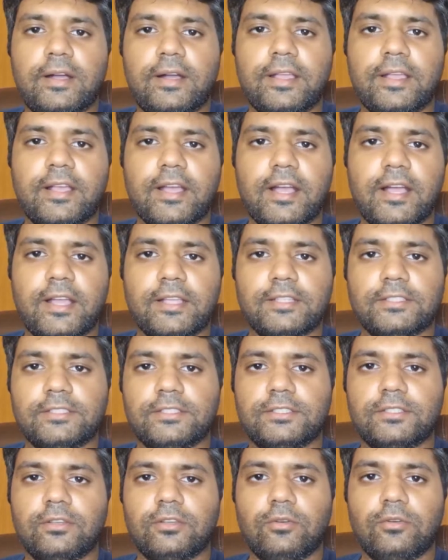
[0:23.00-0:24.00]
Hi
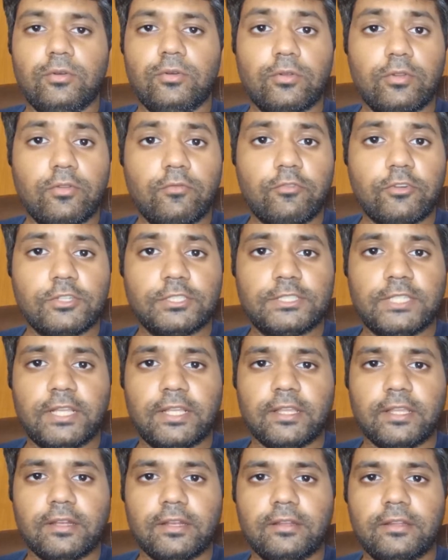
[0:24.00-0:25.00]
guys, hold on for a
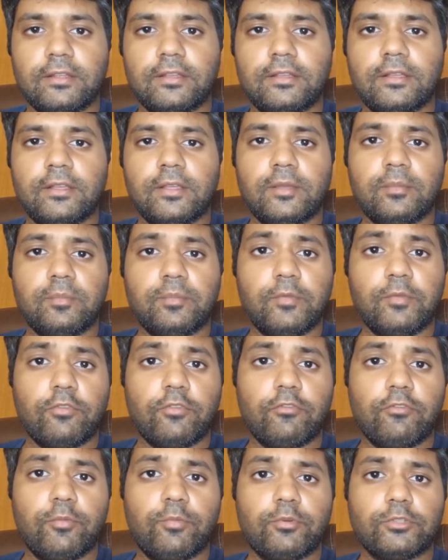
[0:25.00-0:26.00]
second.
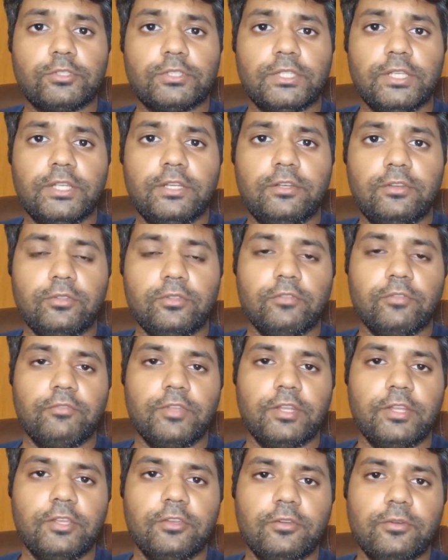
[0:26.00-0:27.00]
Before we proceed to the
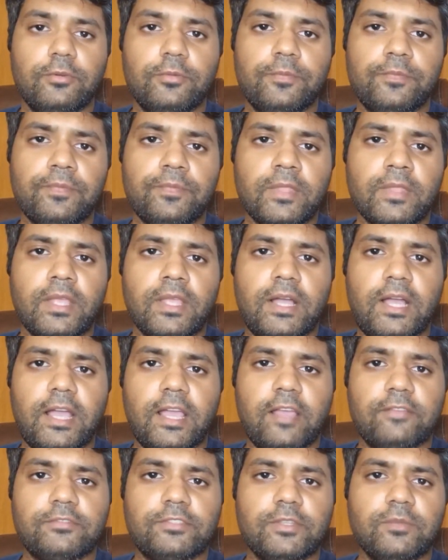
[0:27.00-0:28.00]
video,
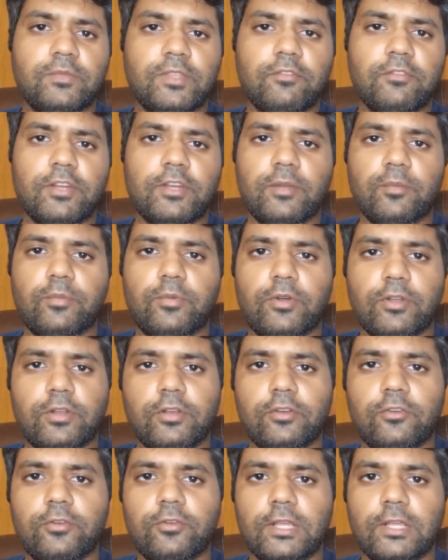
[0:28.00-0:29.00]
I have something very
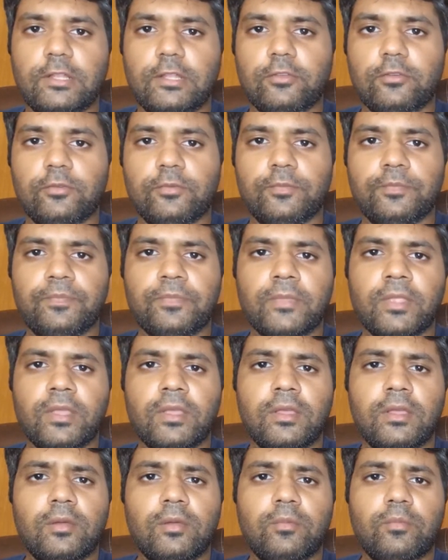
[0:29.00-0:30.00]
important to tell you.
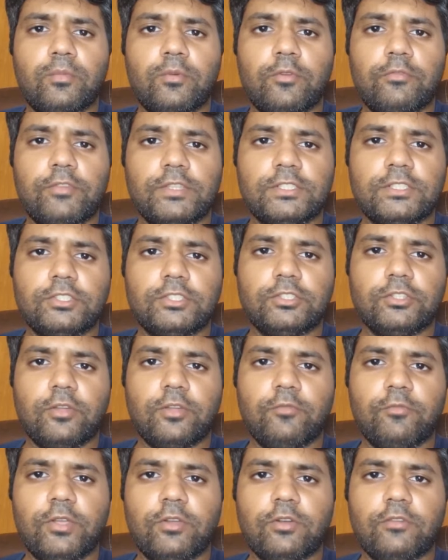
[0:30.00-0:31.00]
Professor
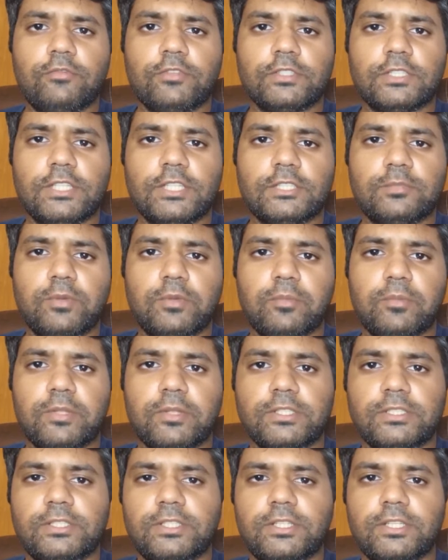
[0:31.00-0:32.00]
Jon V. Kofas has
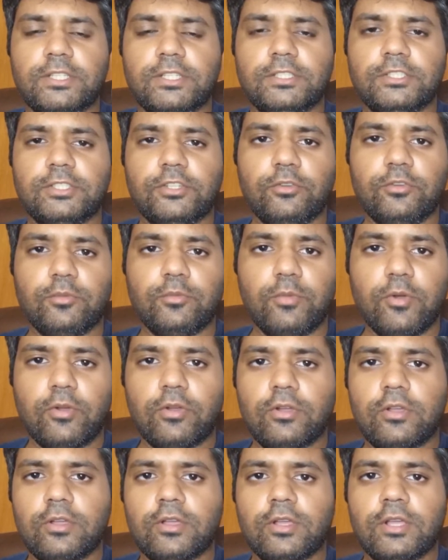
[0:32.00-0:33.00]
published his new
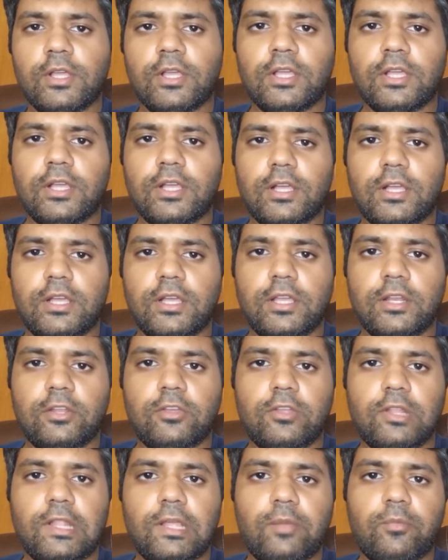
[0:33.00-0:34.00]
book
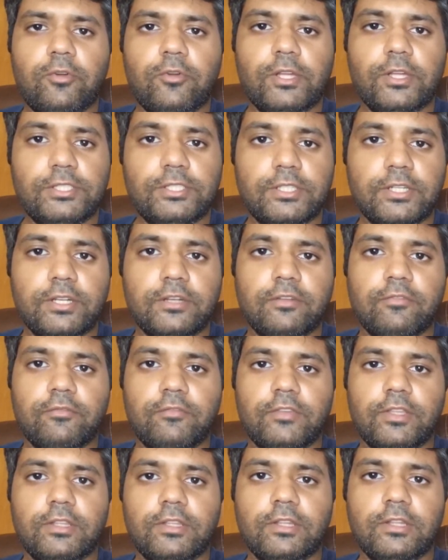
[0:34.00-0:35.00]
in
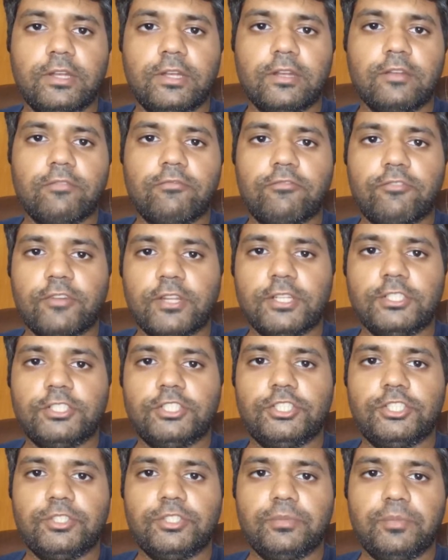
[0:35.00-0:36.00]
collaboration with Little
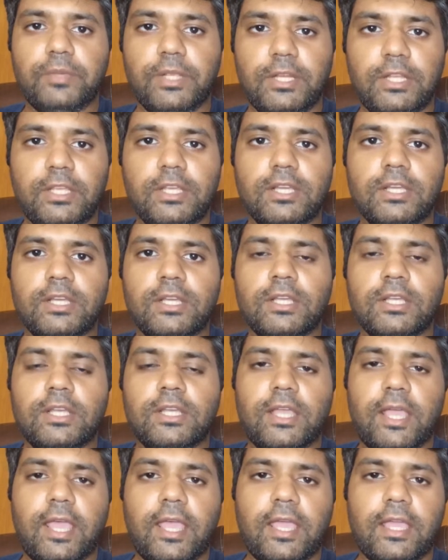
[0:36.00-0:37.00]
French Media,
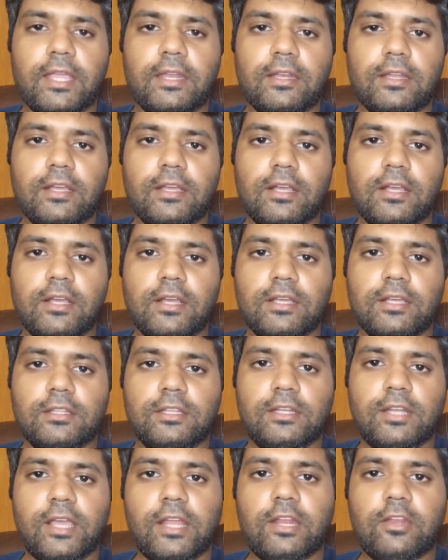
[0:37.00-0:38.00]
and
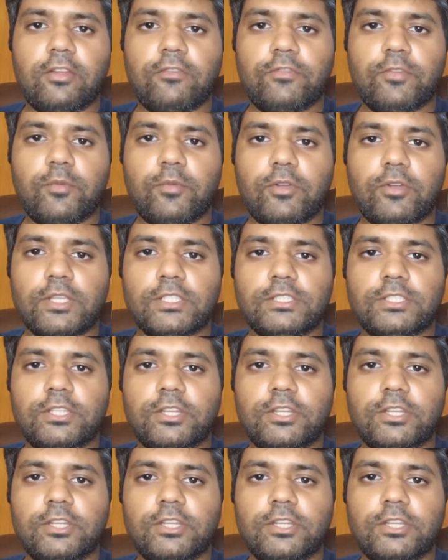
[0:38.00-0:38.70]
the title of the book